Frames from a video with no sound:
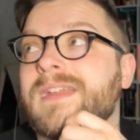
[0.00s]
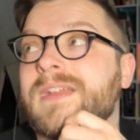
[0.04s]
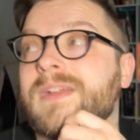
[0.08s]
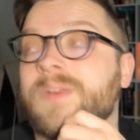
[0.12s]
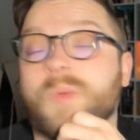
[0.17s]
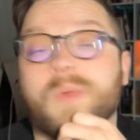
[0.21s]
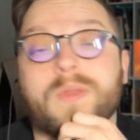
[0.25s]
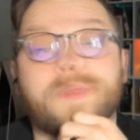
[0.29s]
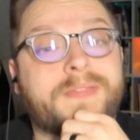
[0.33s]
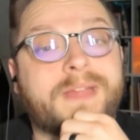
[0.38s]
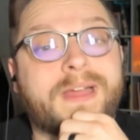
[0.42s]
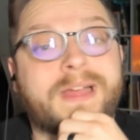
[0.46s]

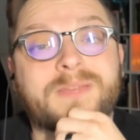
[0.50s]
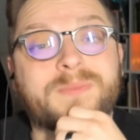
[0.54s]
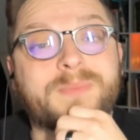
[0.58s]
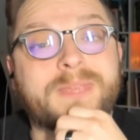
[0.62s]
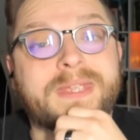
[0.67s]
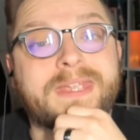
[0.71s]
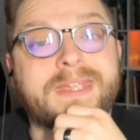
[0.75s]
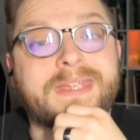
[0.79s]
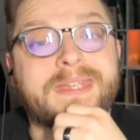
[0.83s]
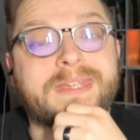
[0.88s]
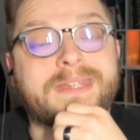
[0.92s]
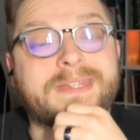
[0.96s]
will not
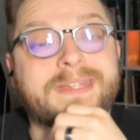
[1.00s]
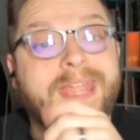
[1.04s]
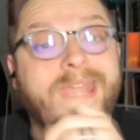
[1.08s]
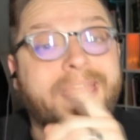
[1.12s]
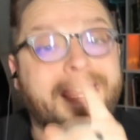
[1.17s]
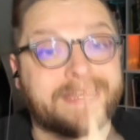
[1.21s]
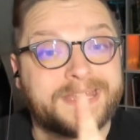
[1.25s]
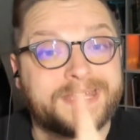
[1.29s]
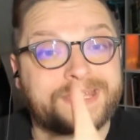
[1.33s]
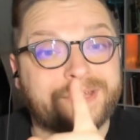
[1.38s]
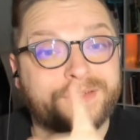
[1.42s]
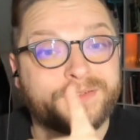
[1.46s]
be
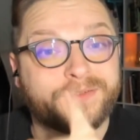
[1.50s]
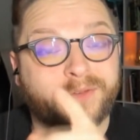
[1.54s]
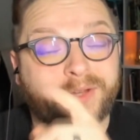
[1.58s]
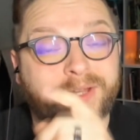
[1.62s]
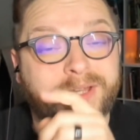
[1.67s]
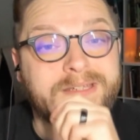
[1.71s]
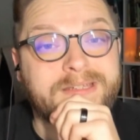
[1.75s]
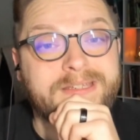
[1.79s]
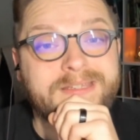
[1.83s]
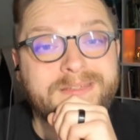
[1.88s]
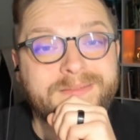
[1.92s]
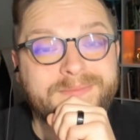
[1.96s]
any
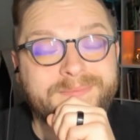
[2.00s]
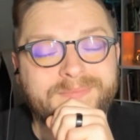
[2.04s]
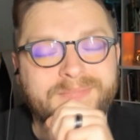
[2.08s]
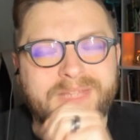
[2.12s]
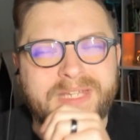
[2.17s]
different.